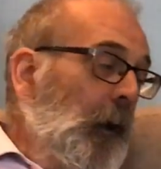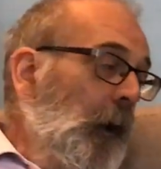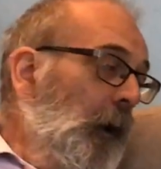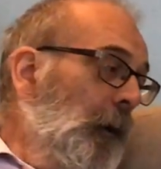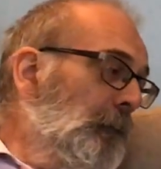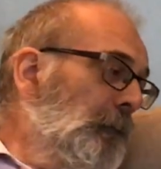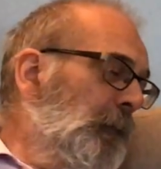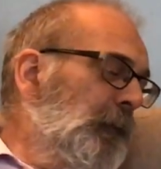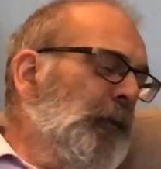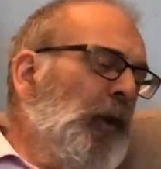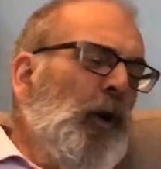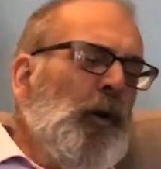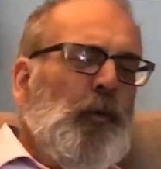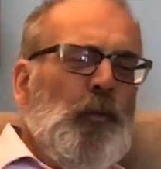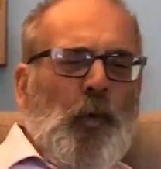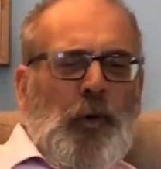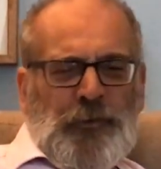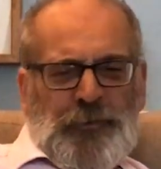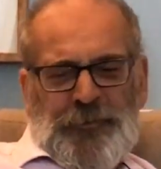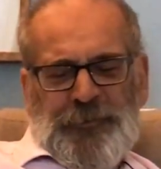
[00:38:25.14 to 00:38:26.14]
Um, no,
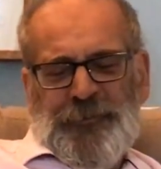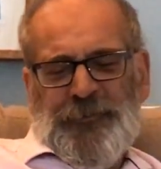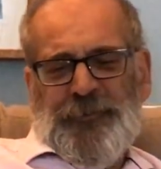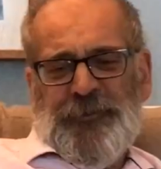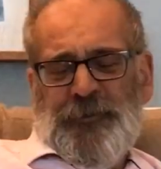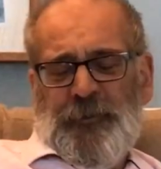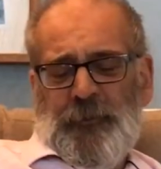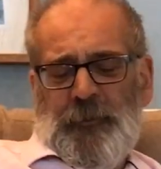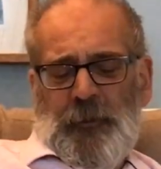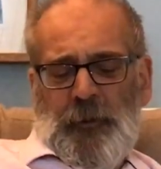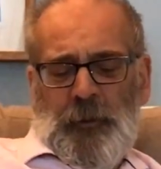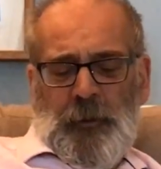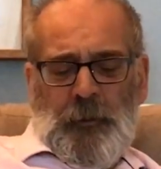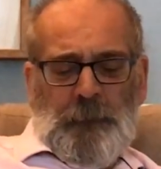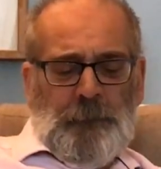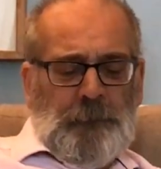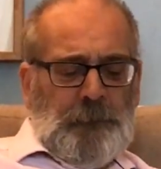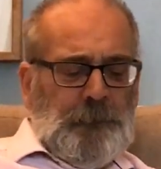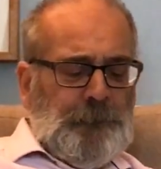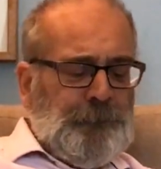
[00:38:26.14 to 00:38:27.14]
it wasn't.
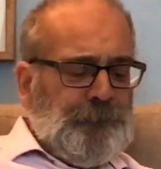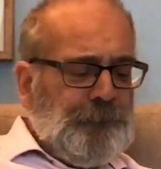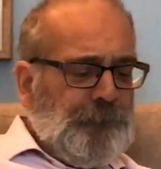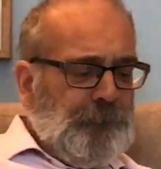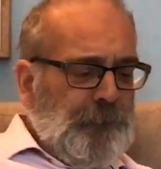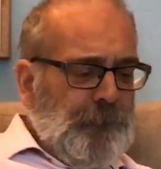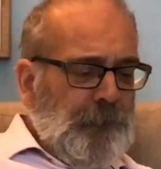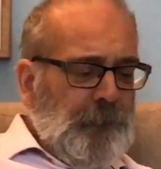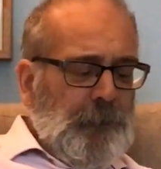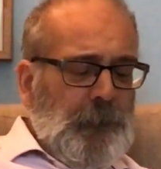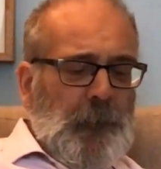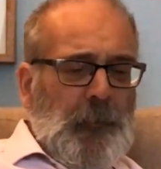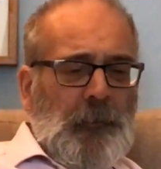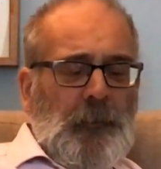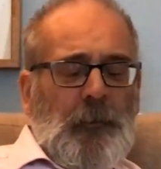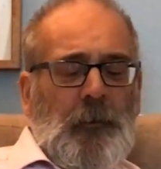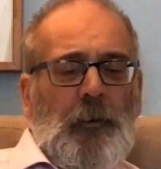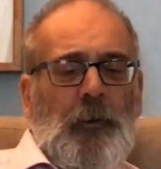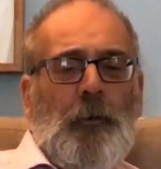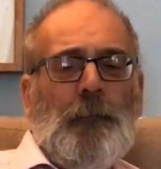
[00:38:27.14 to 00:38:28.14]
Um,
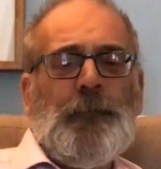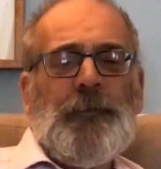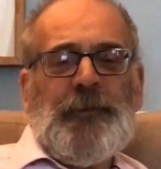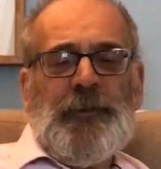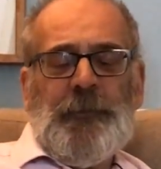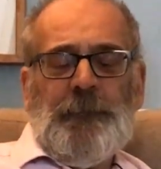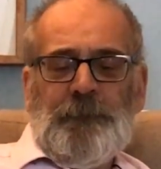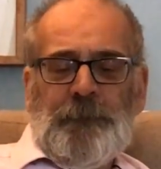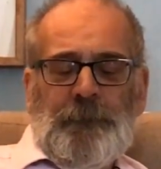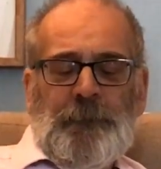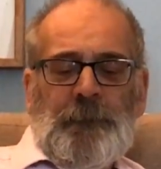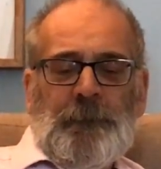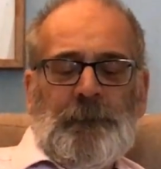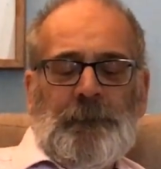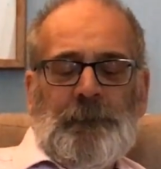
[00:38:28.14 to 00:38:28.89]
obviously,